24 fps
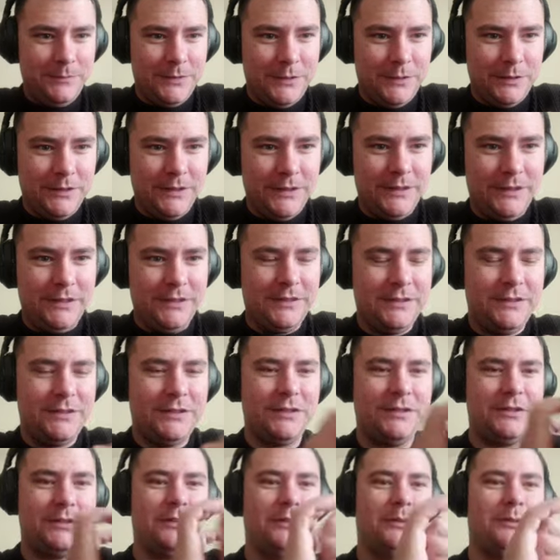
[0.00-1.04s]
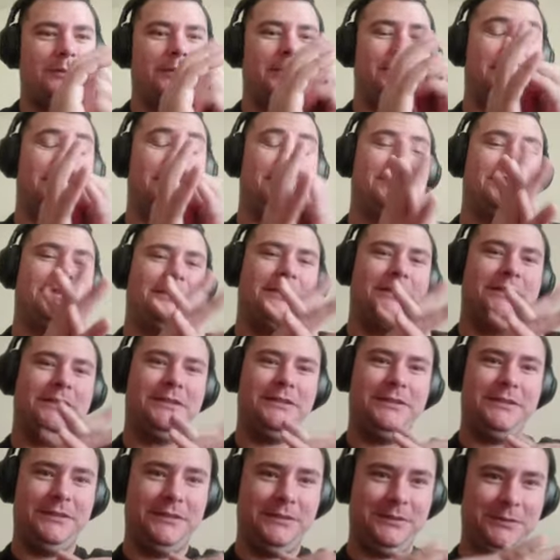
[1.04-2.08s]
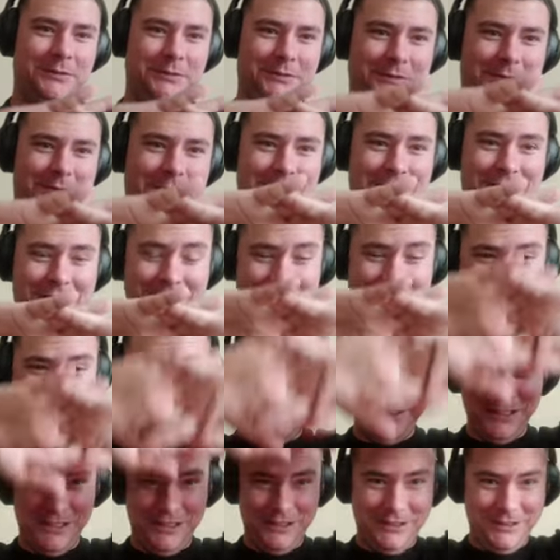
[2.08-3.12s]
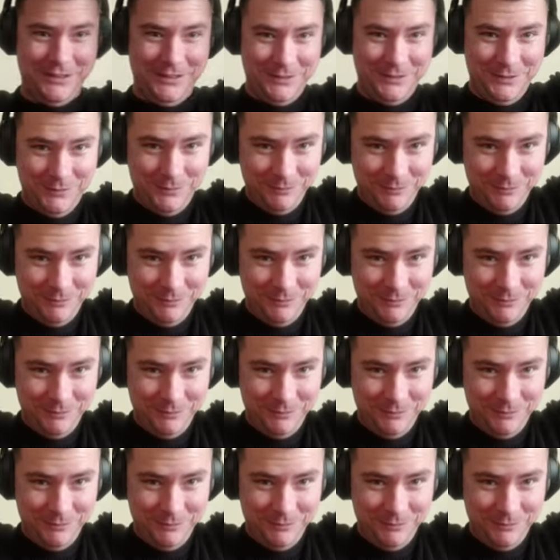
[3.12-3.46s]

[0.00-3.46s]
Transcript: okay let's just open it is done.